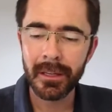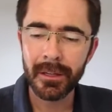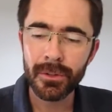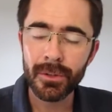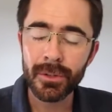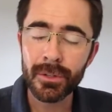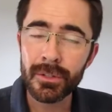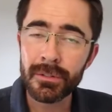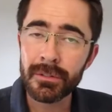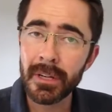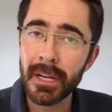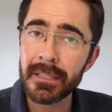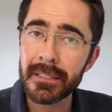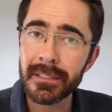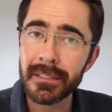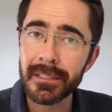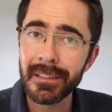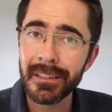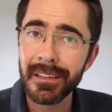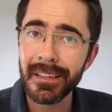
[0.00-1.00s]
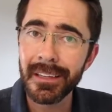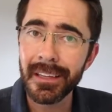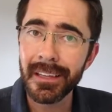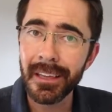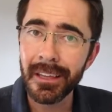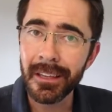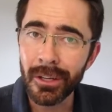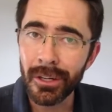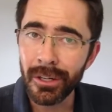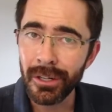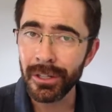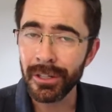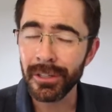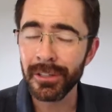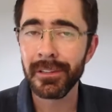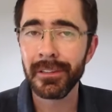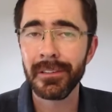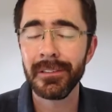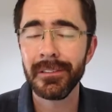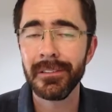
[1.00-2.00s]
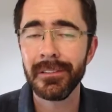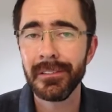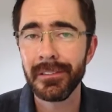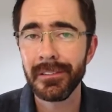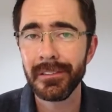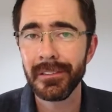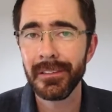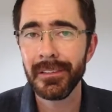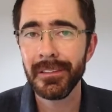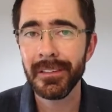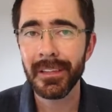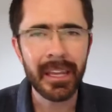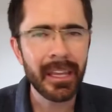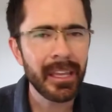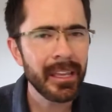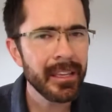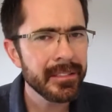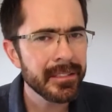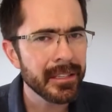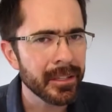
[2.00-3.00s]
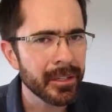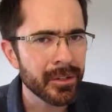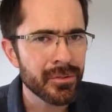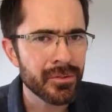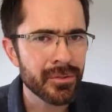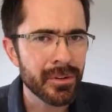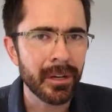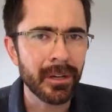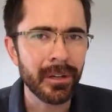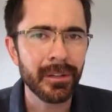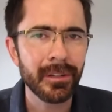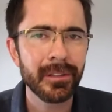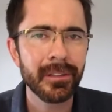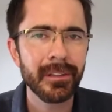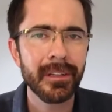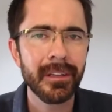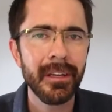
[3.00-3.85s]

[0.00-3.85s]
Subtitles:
your trust in God, that he is in control.